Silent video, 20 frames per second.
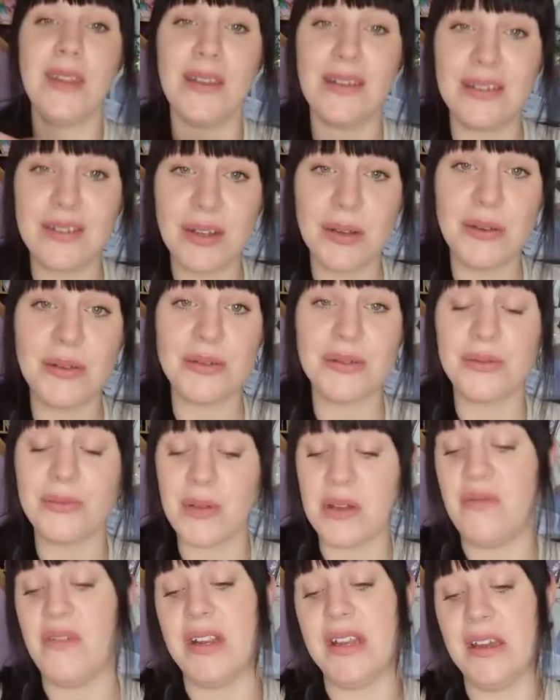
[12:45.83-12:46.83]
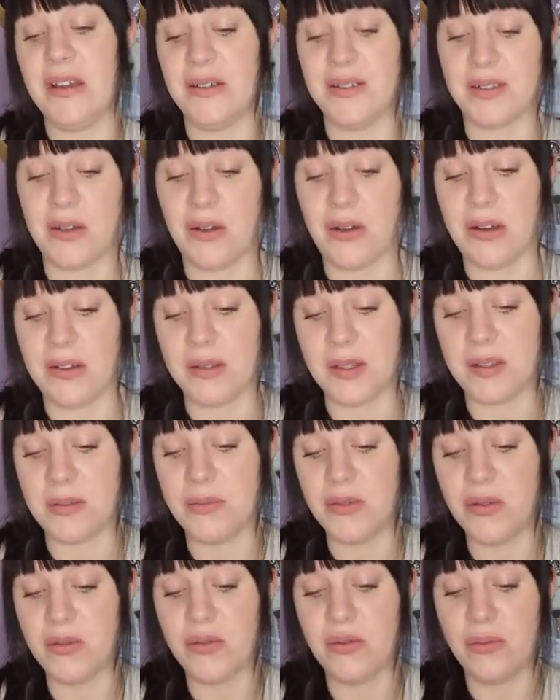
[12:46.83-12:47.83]
So not all my videos are as
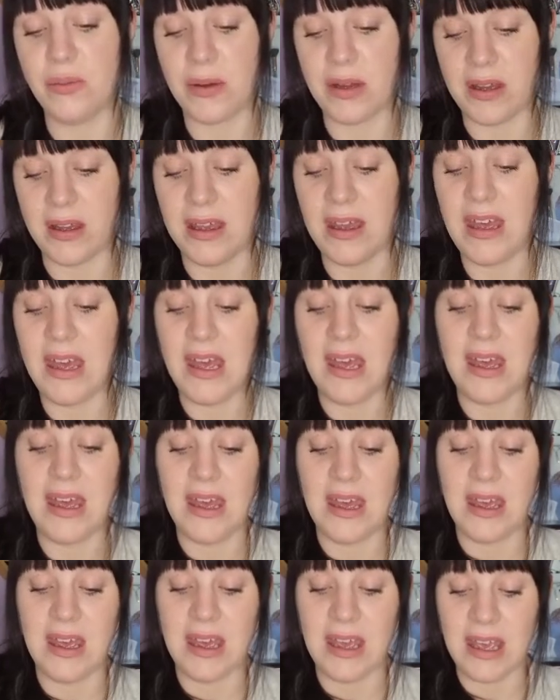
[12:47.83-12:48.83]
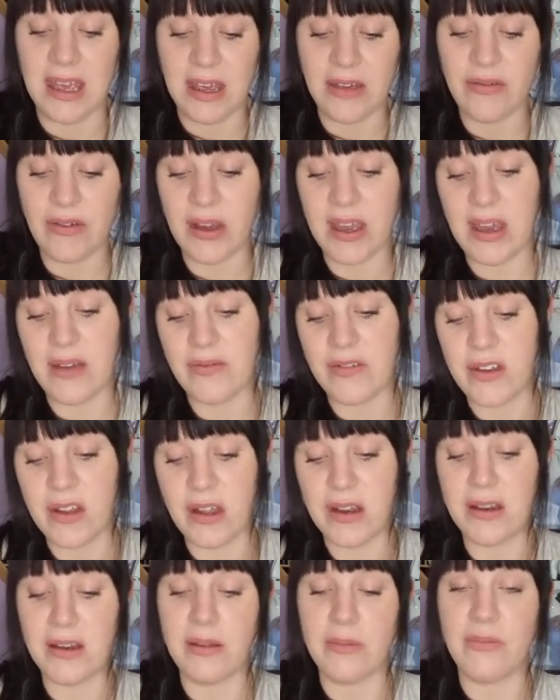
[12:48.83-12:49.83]
small, but if I have
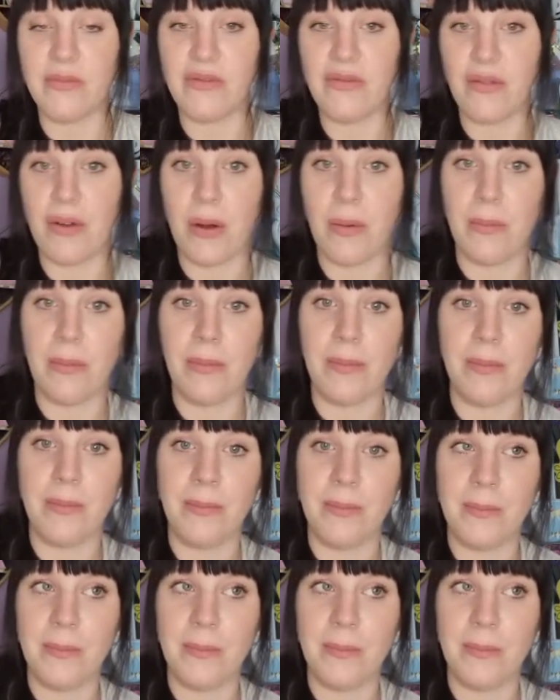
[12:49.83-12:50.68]
done them from